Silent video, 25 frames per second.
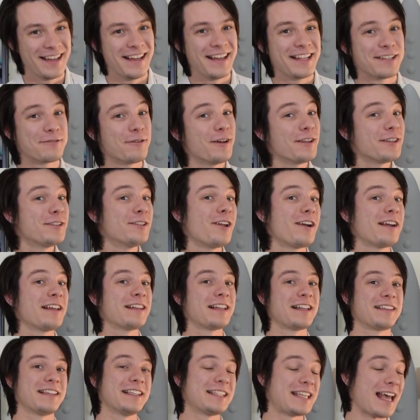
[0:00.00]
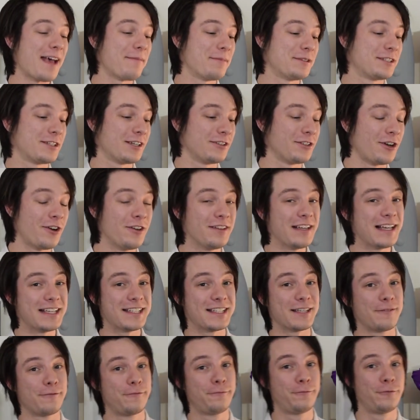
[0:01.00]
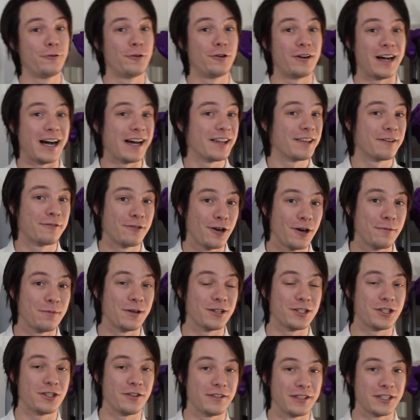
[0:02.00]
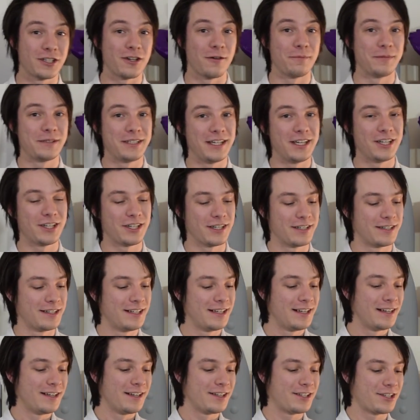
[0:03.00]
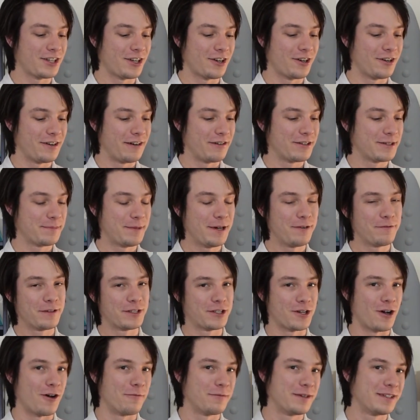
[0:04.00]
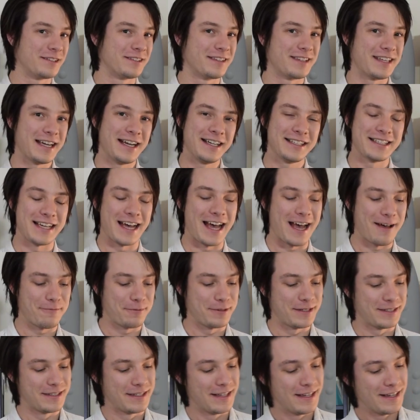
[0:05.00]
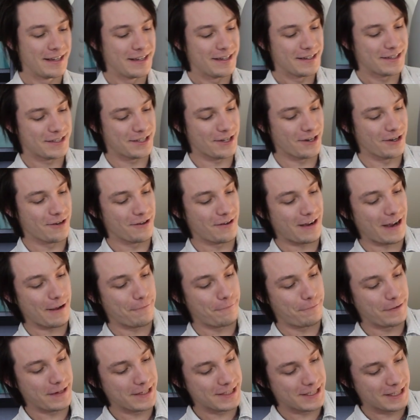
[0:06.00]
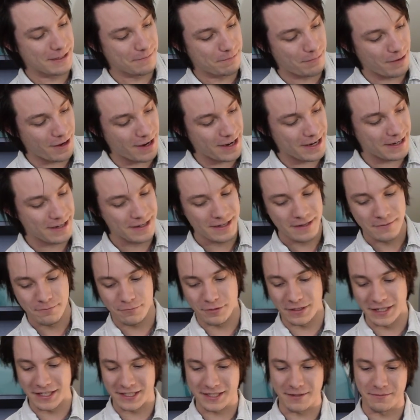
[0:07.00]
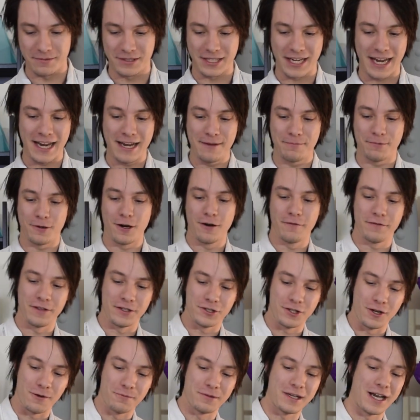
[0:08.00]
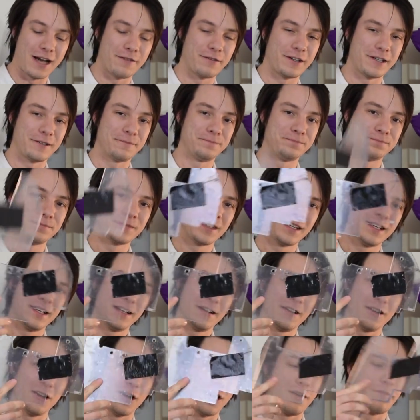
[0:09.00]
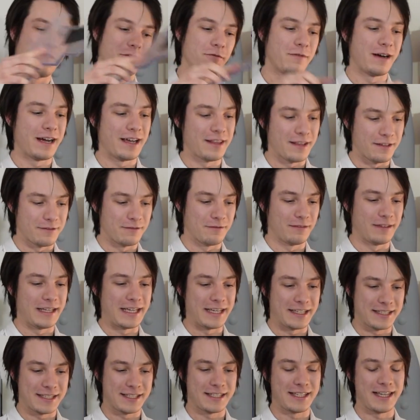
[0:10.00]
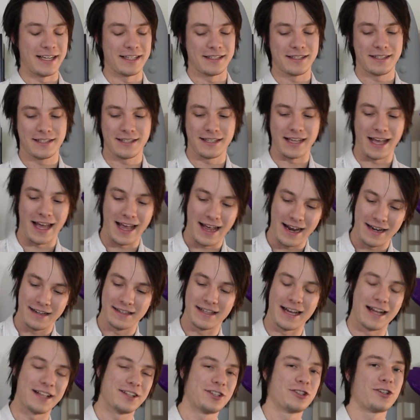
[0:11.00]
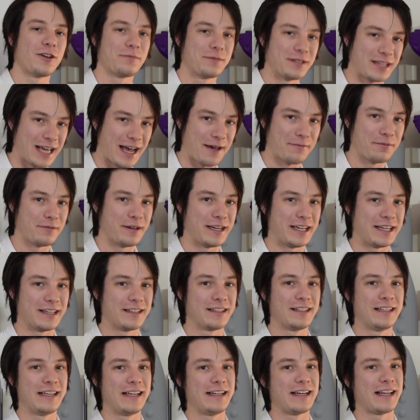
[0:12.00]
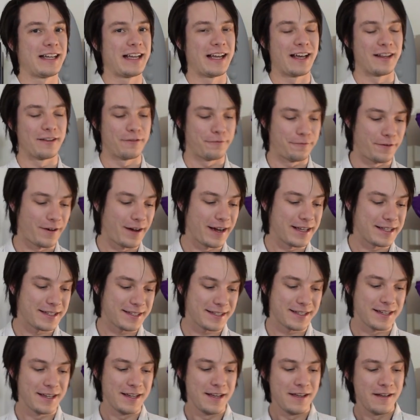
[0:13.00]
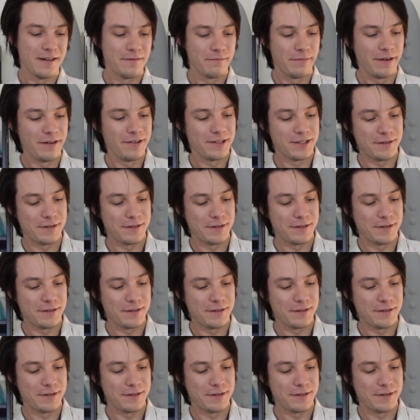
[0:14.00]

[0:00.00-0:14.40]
It's worth noting that this happened to no less than 4 other robots during the competition, so it was a bit of a common thing to happen. So I fixed it by putting some tape over the top cover, over where the link sits, and that stopped it happening in any other fights, but it